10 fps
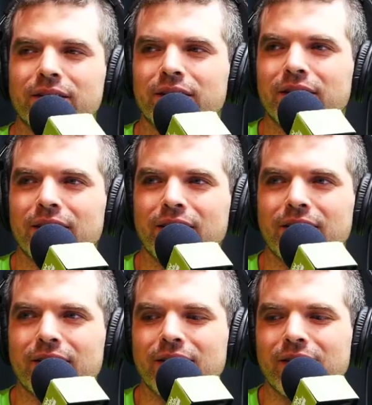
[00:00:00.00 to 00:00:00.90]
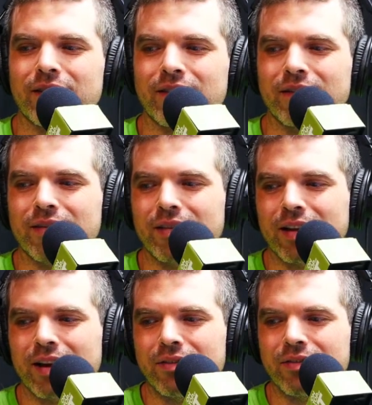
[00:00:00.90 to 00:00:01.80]
this is the
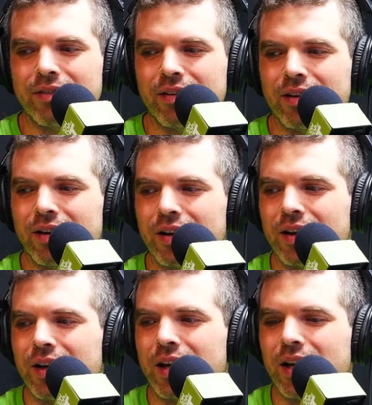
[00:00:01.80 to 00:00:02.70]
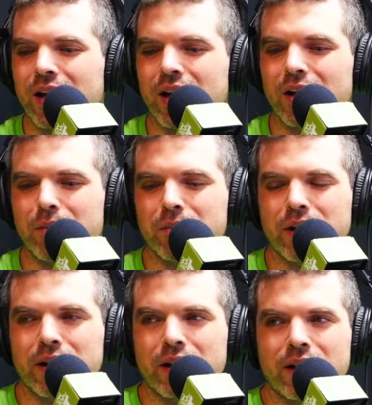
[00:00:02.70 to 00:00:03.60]
life.
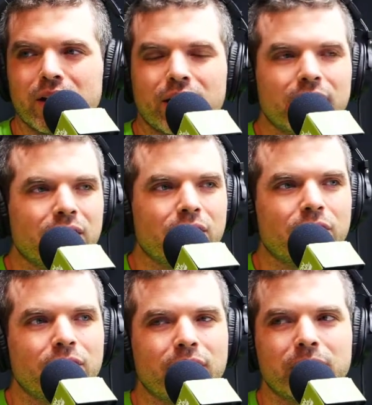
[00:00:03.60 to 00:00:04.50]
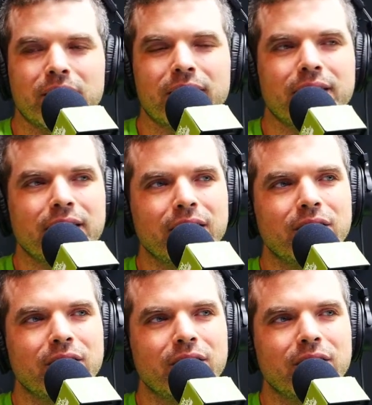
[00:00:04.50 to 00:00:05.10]
But Nicole, I want to thank you